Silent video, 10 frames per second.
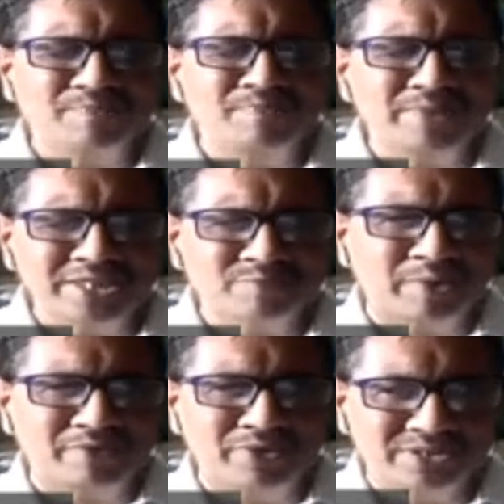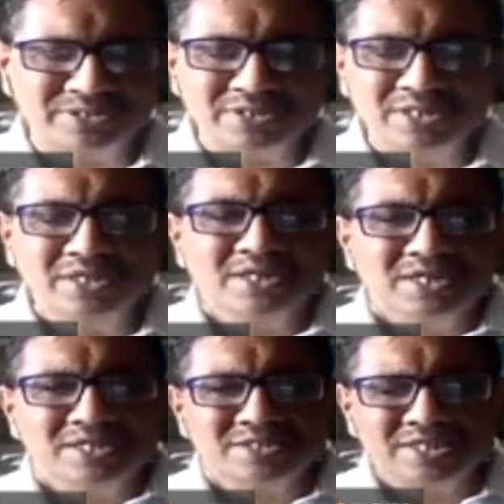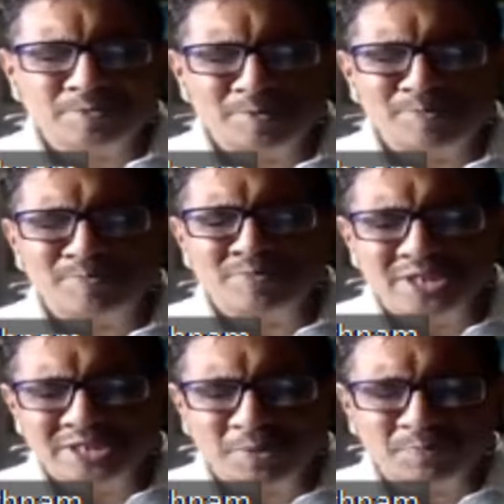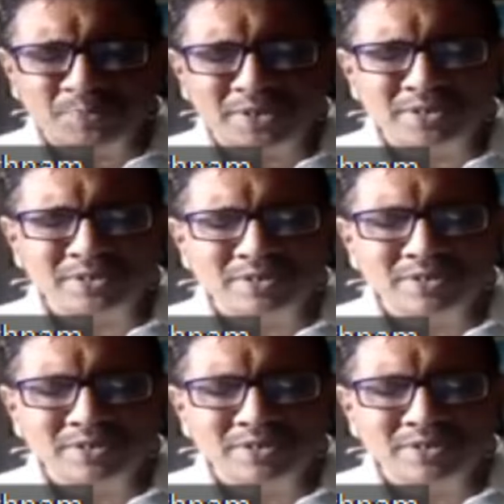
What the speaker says: means by which these people